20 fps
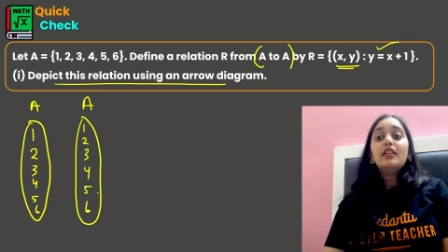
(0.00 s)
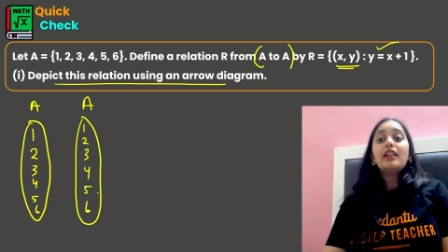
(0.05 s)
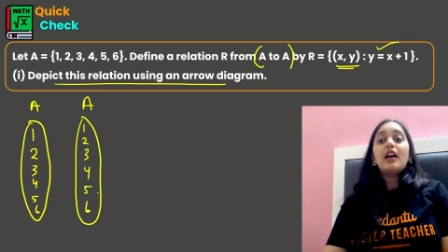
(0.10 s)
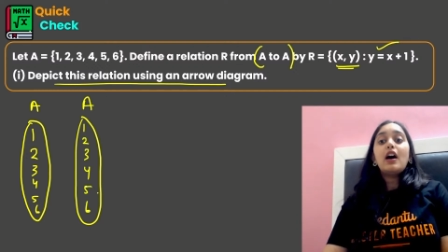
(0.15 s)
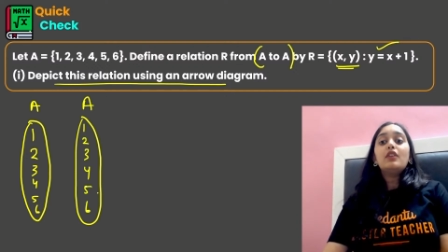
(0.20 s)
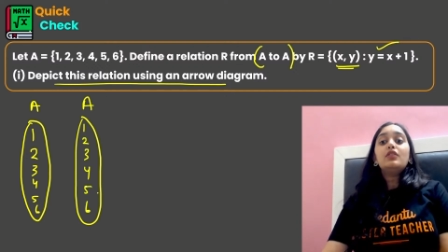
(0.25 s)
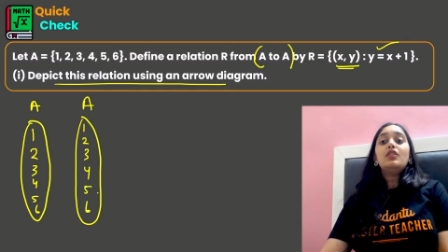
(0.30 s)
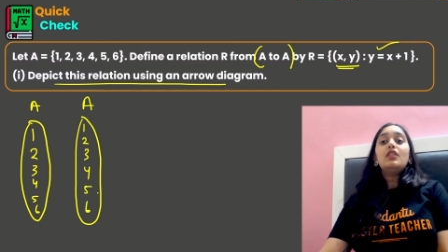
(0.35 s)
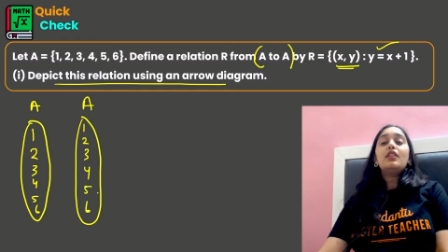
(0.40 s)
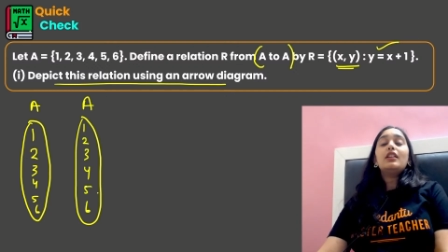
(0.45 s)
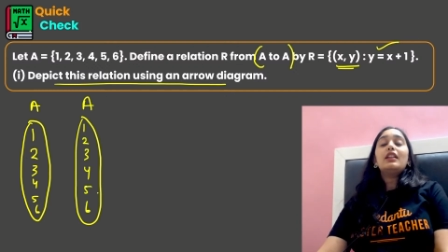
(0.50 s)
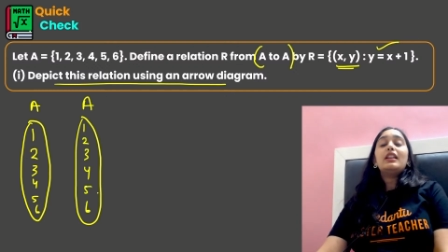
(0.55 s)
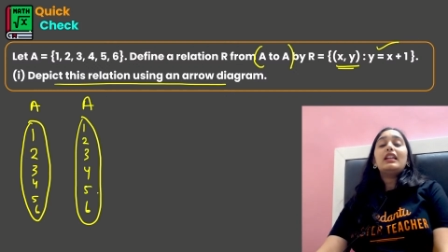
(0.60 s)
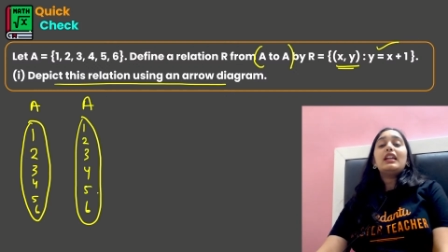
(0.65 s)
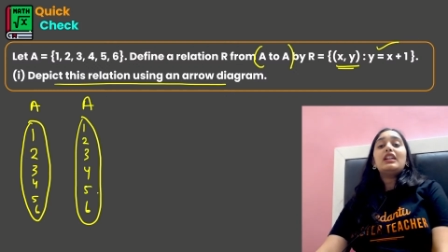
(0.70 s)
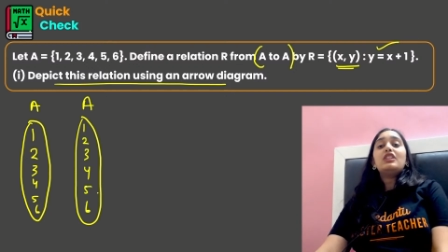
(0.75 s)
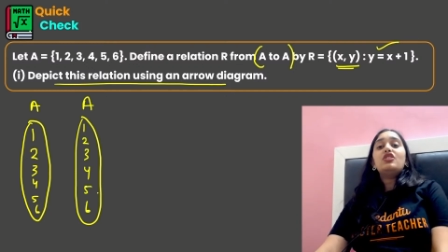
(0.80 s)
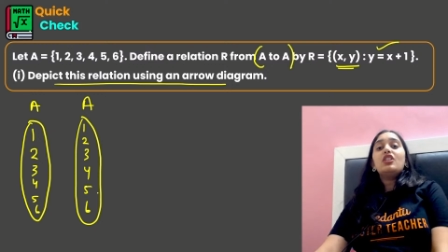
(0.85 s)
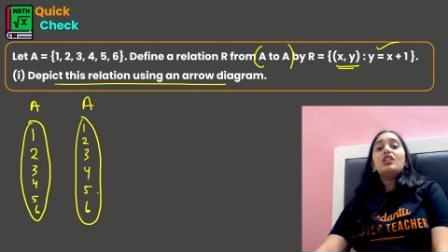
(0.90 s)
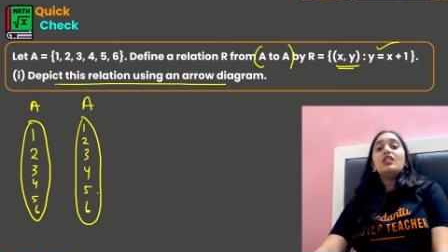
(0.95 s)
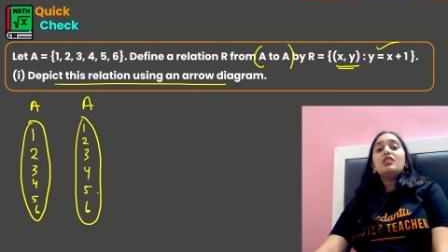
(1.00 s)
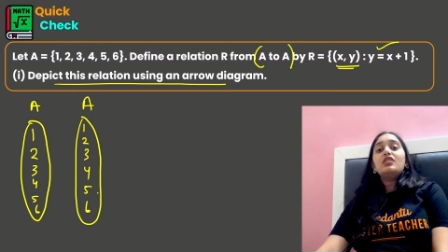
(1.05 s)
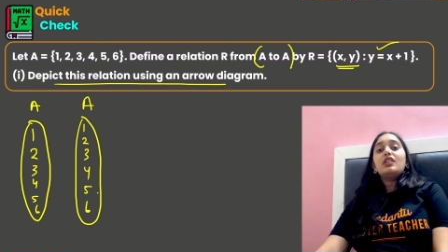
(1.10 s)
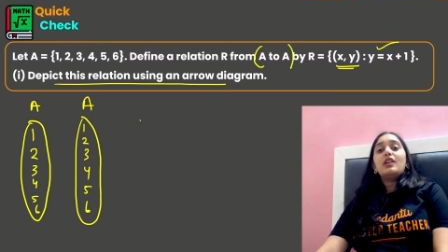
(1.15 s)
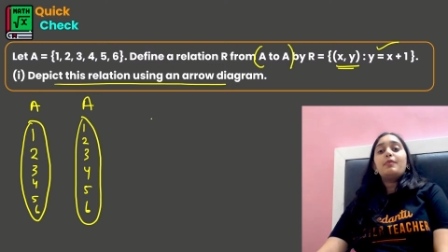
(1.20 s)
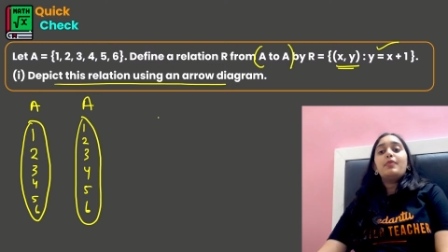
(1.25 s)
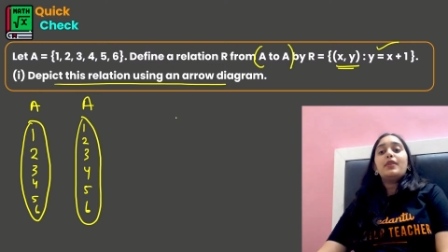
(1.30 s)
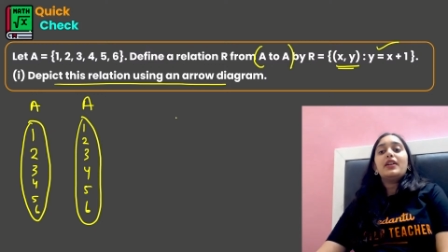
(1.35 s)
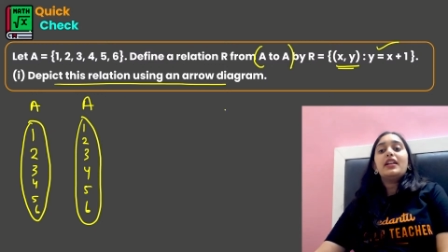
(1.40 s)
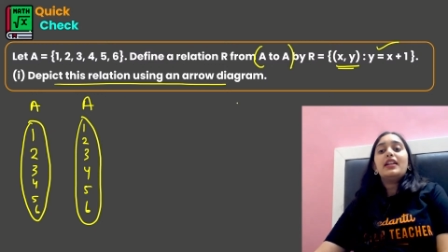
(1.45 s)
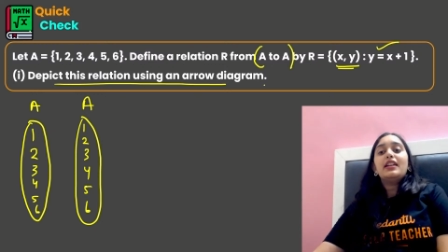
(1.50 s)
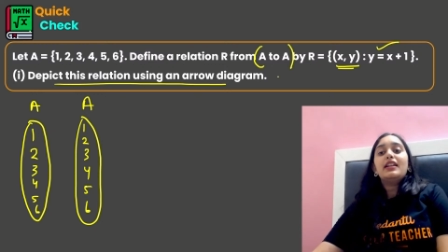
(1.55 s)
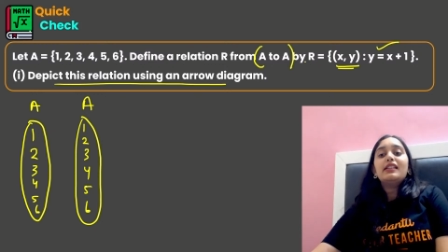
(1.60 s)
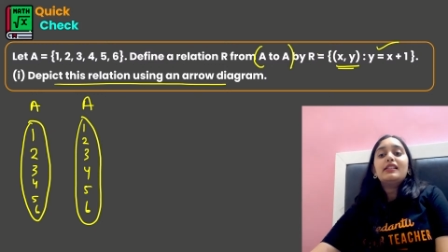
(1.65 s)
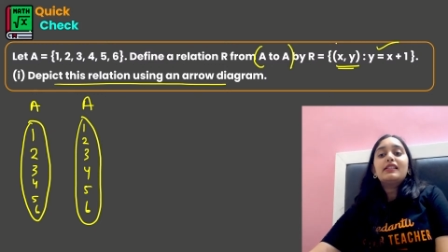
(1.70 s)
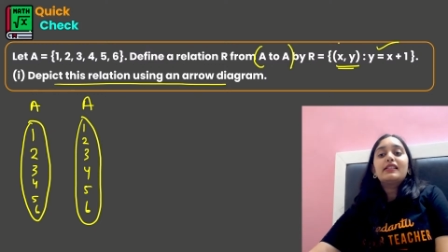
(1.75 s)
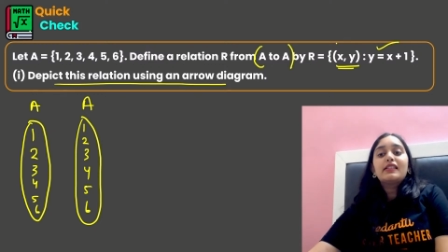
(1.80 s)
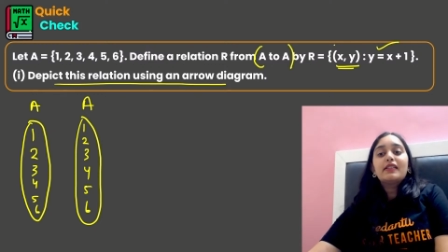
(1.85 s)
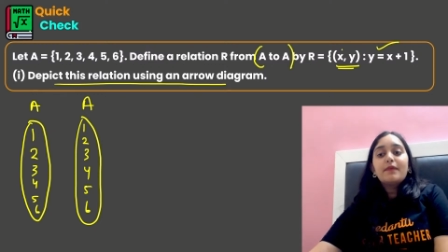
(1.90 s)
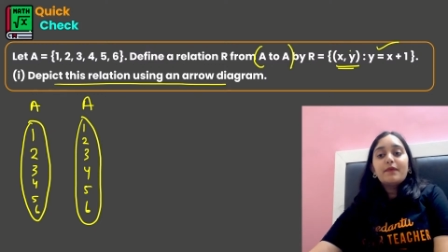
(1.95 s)
Now the relationship
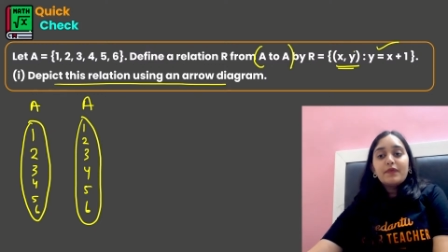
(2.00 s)
is